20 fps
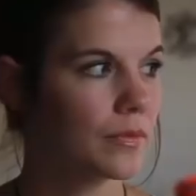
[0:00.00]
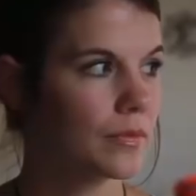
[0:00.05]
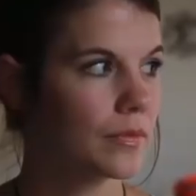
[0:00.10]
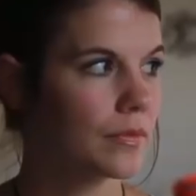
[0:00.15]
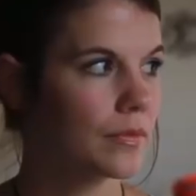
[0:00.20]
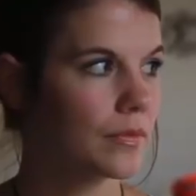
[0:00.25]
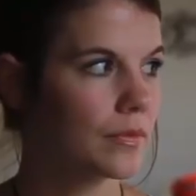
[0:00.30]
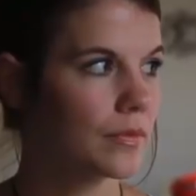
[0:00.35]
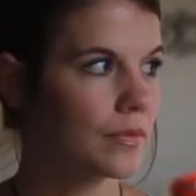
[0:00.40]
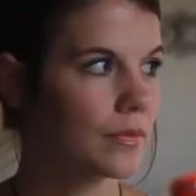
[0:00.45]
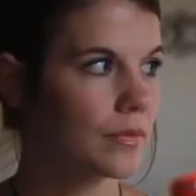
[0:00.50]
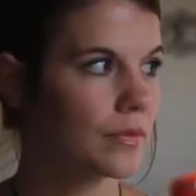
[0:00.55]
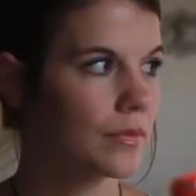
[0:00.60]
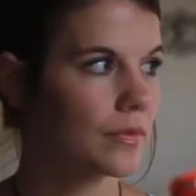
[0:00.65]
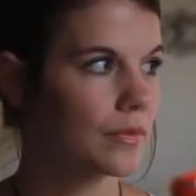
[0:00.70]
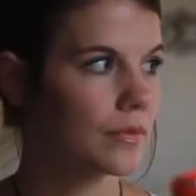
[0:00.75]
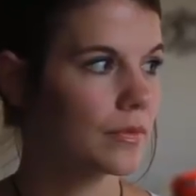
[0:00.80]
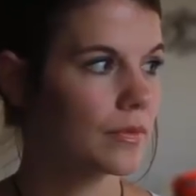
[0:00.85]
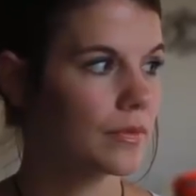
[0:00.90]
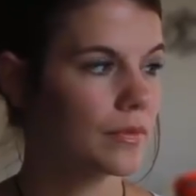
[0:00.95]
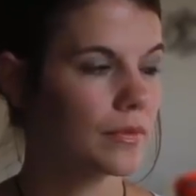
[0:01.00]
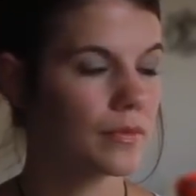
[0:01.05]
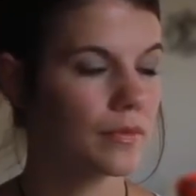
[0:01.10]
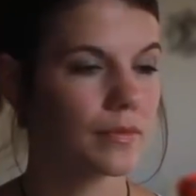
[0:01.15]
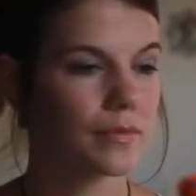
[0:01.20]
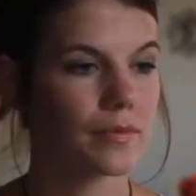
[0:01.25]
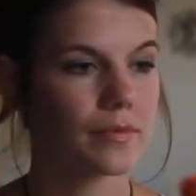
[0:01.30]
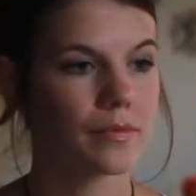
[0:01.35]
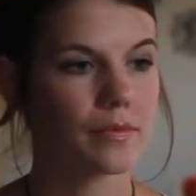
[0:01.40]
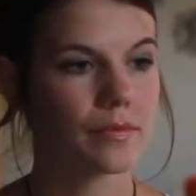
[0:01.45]

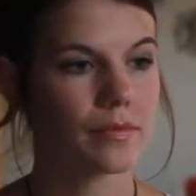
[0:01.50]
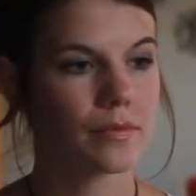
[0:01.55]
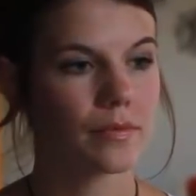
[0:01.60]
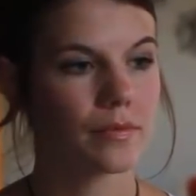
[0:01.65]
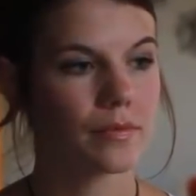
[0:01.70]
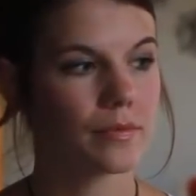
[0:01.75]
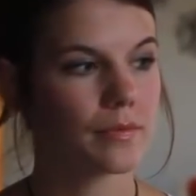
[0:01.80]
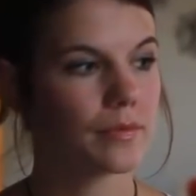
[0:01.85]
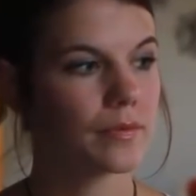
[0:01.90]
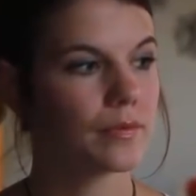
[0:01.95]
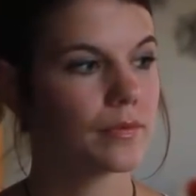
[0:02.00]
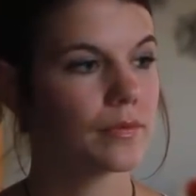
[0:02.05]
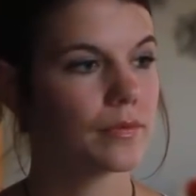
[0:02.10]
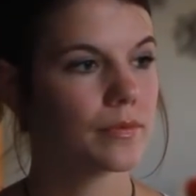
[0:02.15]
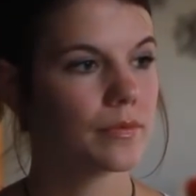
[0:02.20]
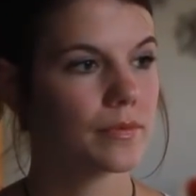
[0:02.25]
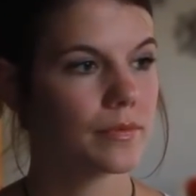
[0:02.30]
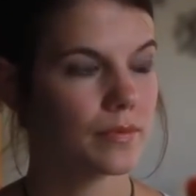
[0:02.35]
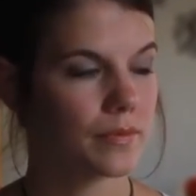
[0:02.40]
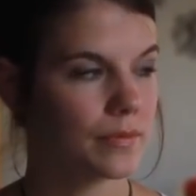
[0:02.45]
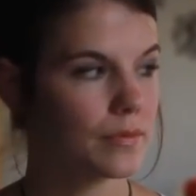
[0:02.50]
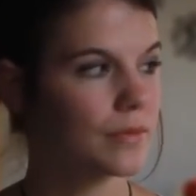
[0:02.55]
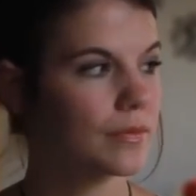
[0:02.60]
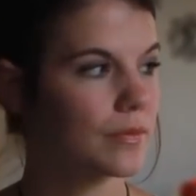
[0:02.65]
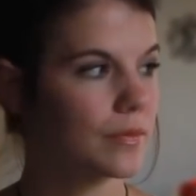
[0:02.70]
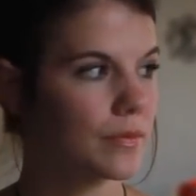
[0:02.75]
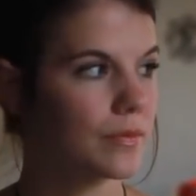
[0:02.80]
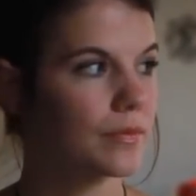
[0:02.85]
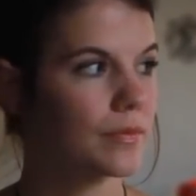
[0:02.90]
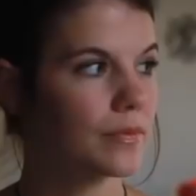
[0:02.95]

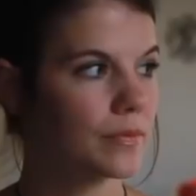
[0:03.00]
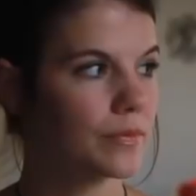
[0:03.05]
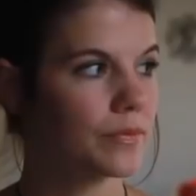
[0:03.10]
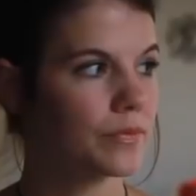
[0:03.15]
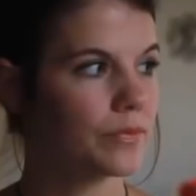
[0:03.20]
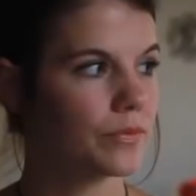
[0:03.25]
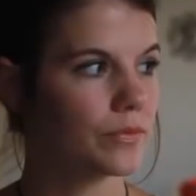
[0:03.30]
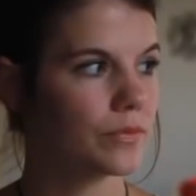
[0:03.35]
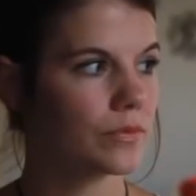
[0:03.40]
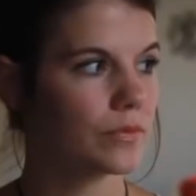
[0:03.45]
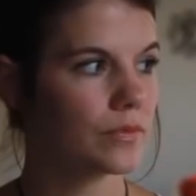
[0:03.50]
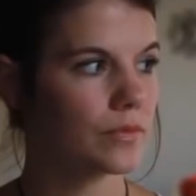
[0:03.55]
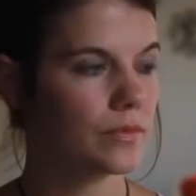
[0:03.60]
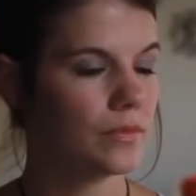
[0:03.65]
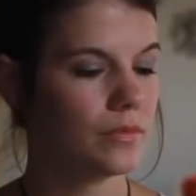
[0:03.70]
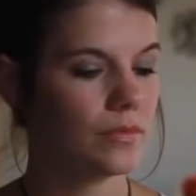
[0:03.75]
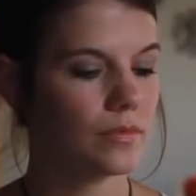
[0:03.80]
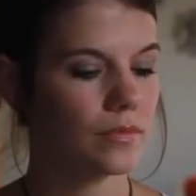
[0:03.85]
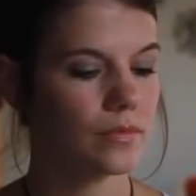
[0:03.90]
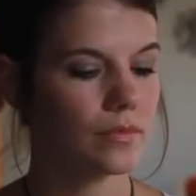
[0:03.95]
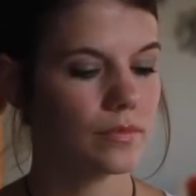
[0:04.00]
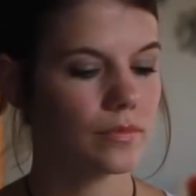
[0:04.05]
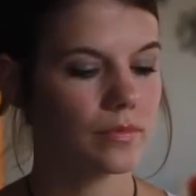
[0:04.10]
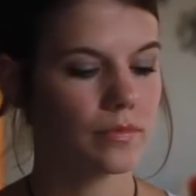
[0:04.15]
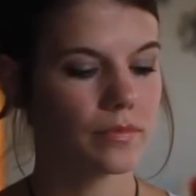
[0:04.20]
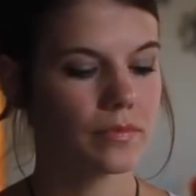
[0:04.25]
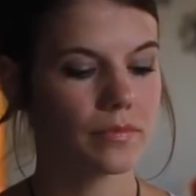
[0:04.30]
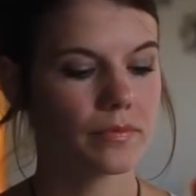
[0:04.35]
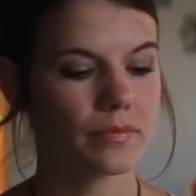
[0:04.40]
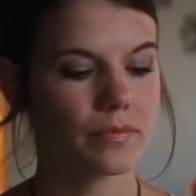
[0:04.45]

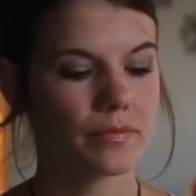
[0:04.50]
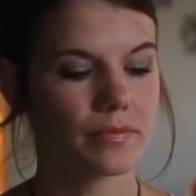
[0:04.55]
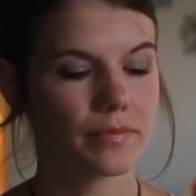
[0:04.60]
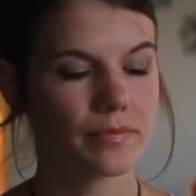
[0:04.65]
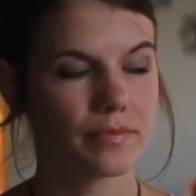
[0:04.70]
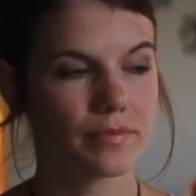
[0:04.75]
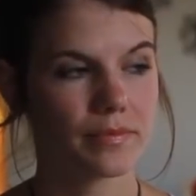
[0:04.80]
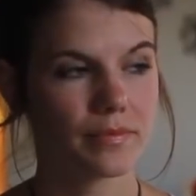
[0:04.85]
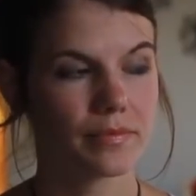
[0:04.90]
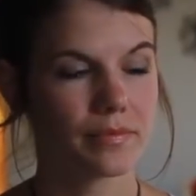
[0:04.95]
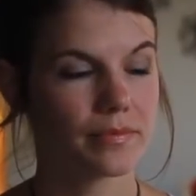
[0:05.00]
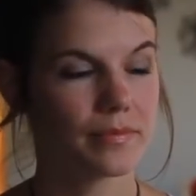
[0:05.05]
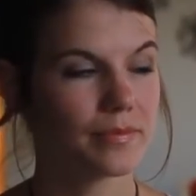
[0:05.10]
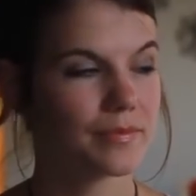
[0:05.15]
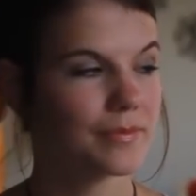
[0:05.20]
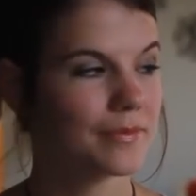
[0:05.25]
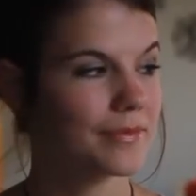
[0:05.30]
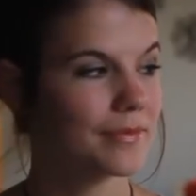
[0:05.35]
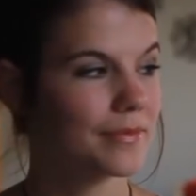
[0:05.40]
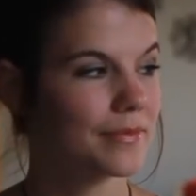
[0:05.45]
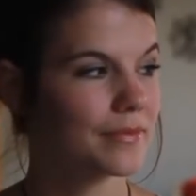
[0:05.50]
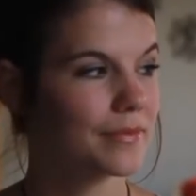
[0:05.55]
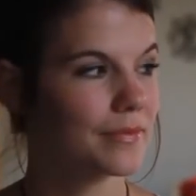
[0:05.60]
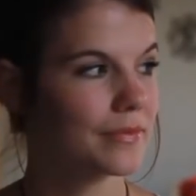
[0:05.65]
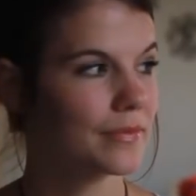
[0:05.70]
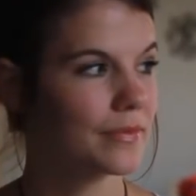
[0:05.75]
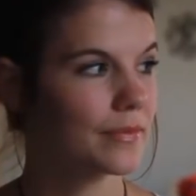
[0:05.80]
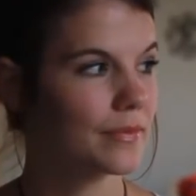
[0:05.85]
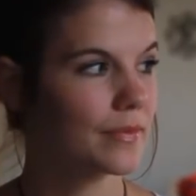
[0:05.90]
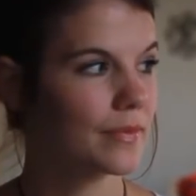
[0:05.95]

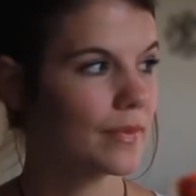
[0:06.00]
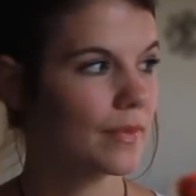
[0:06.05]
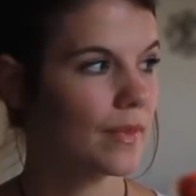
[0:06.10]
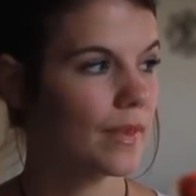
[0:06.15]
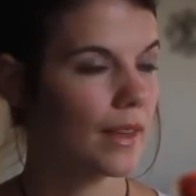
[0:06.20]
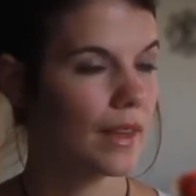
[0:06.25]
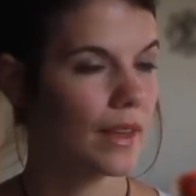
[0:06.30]
No words are spoken by the person on screen.